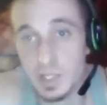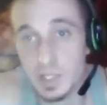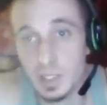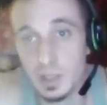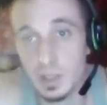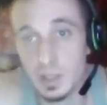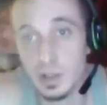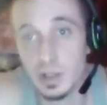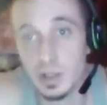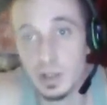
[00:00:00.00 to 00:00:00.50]

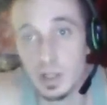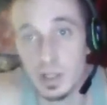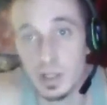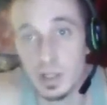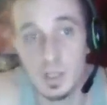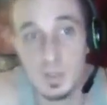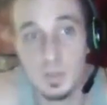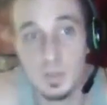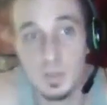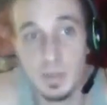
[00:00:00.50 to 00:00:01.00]
and thought. It
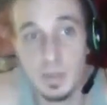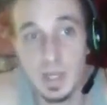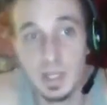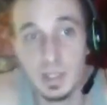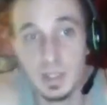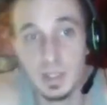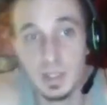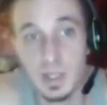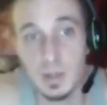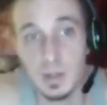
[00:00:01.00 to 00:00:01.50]
must be
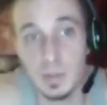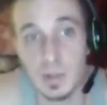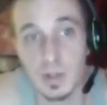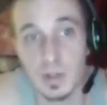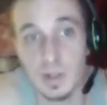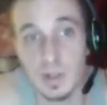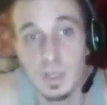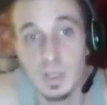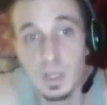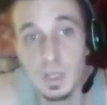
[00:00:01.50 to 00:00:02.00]
based
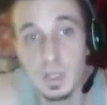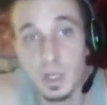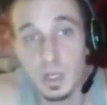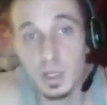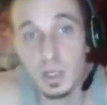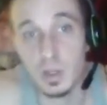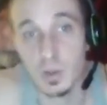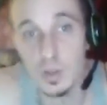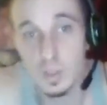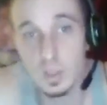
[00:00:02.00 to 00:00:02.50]
thereupon.
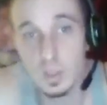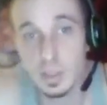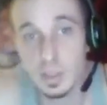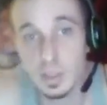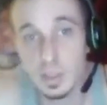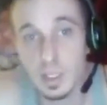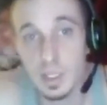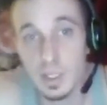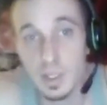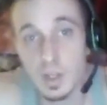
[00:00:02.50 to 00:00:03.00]

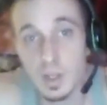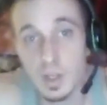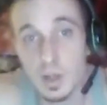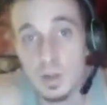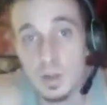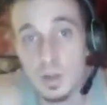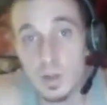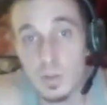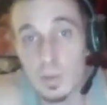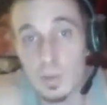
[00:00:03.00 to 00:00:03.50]
Accordingly,
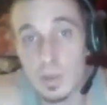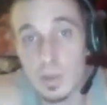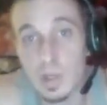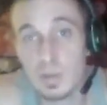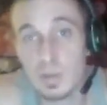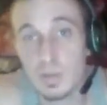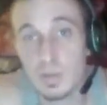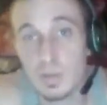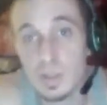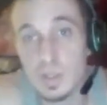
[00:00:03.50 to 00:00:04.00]
although with an
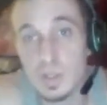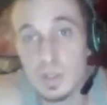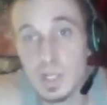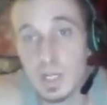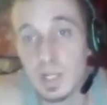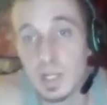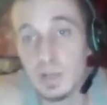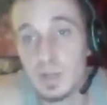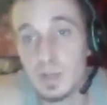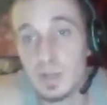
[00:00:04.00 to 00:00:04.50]
ever
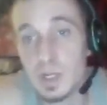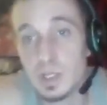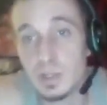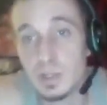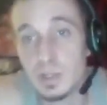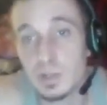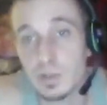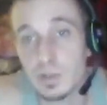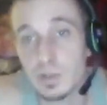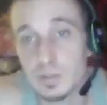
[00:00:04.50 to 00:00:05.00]
understanding of higher
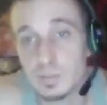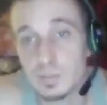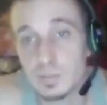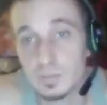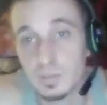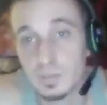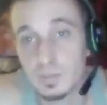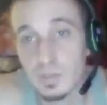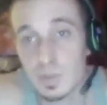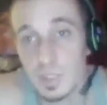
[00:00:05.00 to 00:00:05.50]
truth,
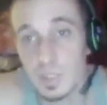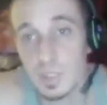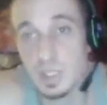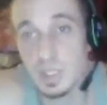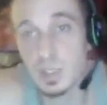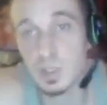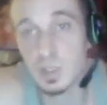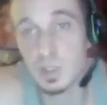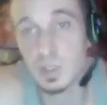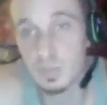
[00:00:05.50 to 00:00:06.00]

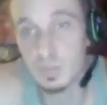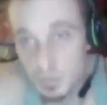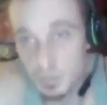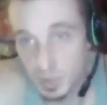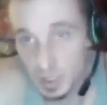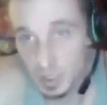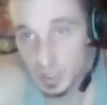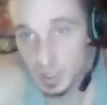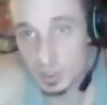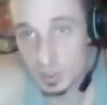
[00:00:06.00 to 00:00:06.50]
each
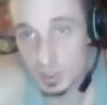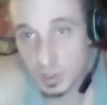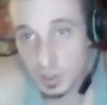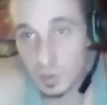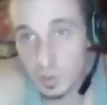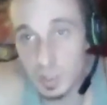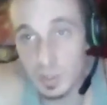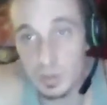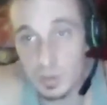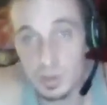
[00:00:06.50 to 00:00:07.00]

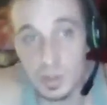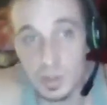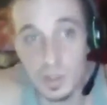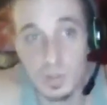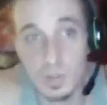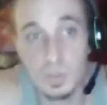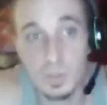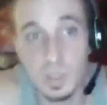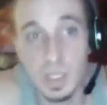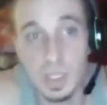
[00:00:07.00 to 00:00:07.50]
according to its
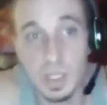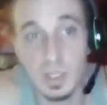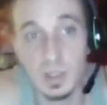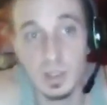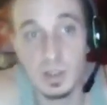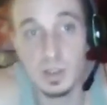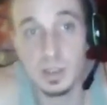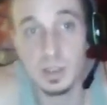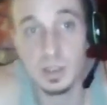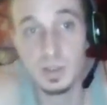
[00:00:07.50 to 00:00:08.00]
own plane and
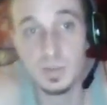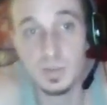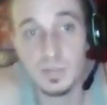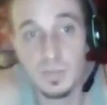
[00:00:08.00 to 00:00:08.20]
laws.